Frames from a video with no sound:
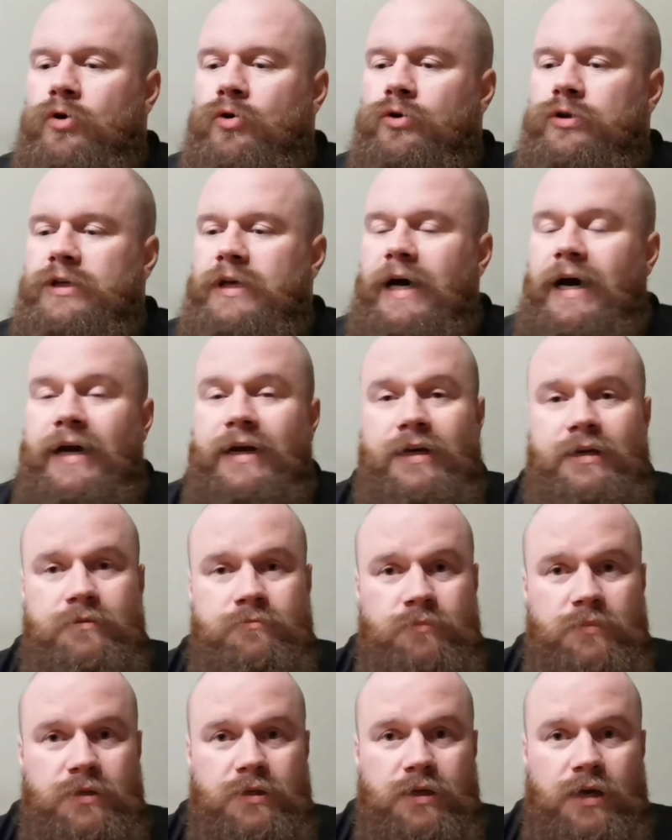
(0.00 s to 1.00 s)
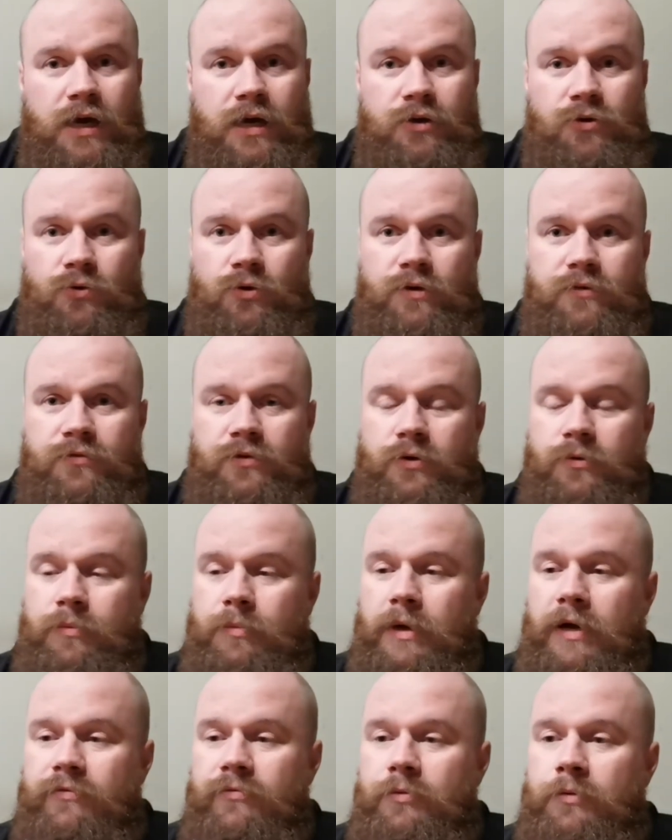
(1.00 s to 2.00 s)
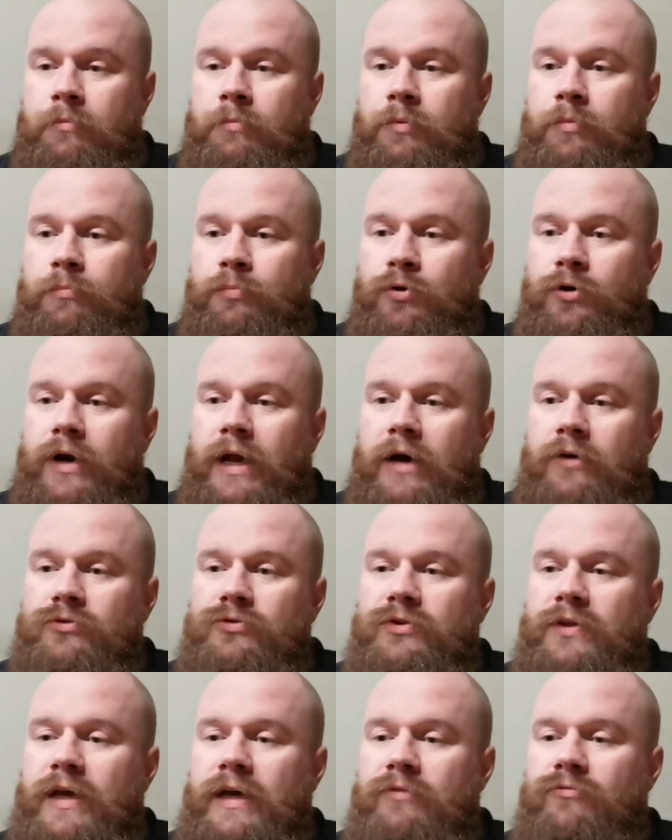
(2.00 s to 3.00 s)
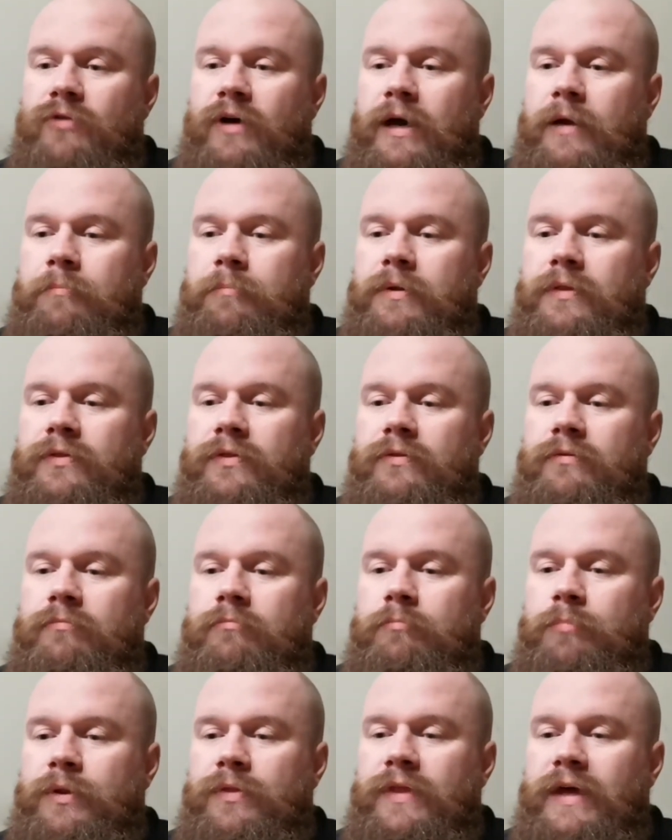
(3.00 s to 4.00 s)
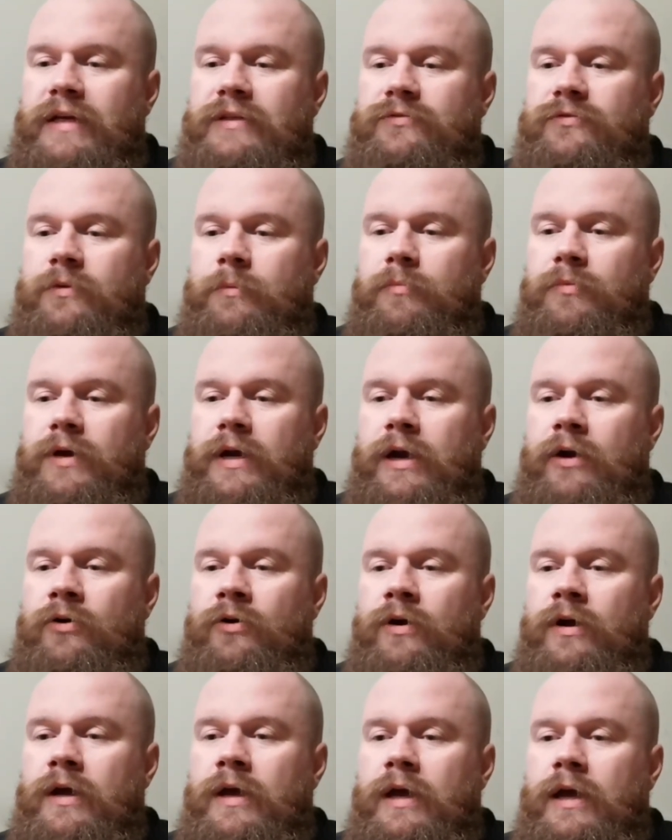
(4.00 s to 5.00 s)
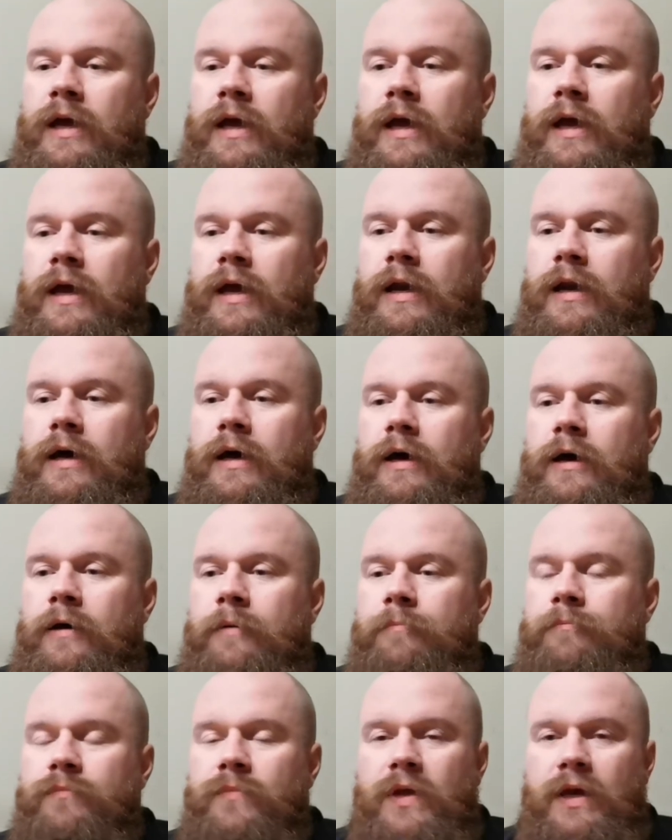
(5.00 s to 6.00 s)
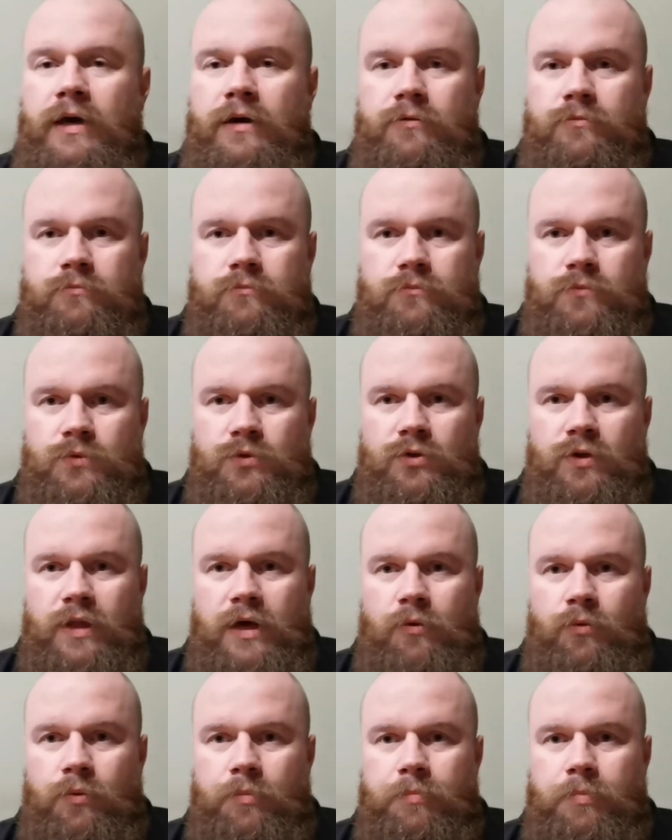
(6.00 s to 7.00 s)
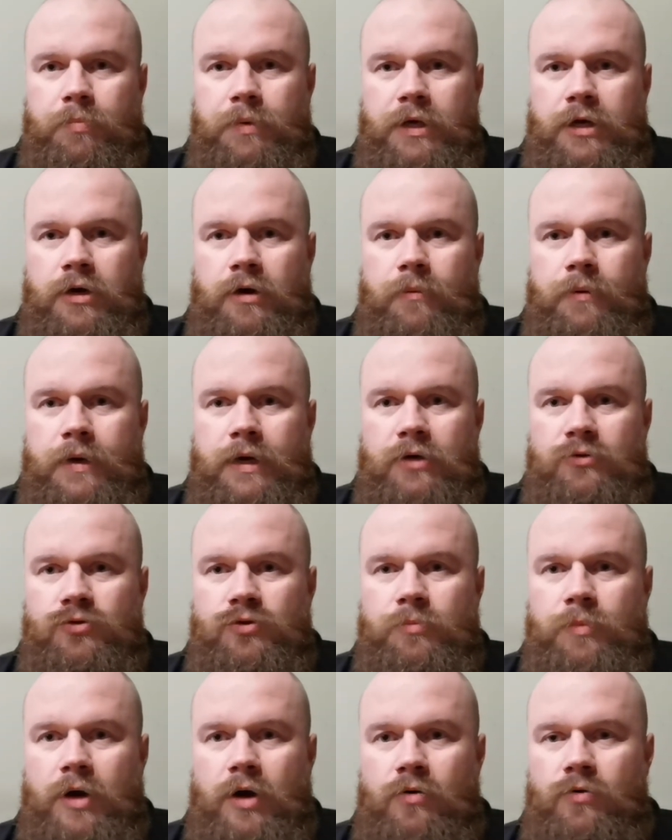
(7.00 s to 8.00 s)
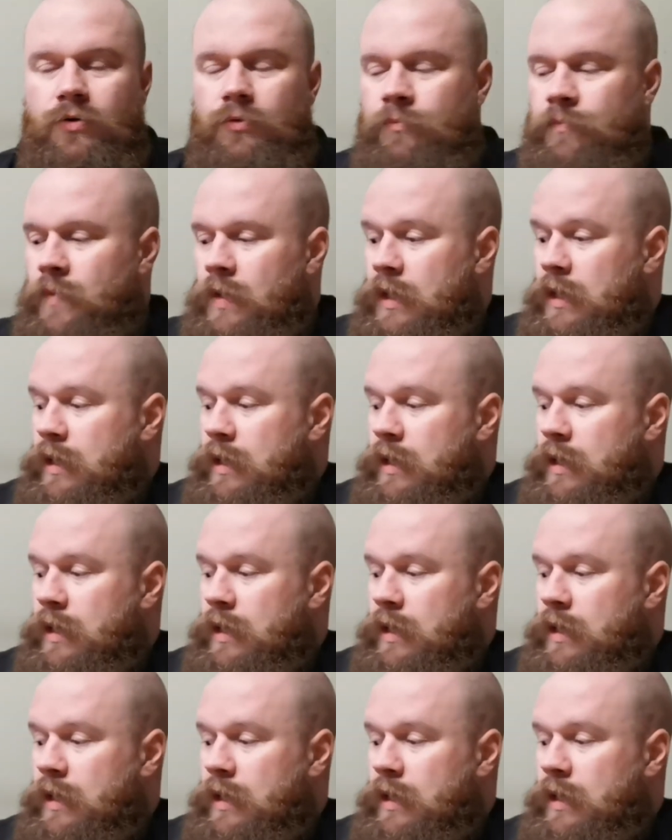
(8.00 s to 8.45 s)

Guyana. I don't know if I've pronounced that right, but that's from there. And yeah, so that will be coming out tomorrow.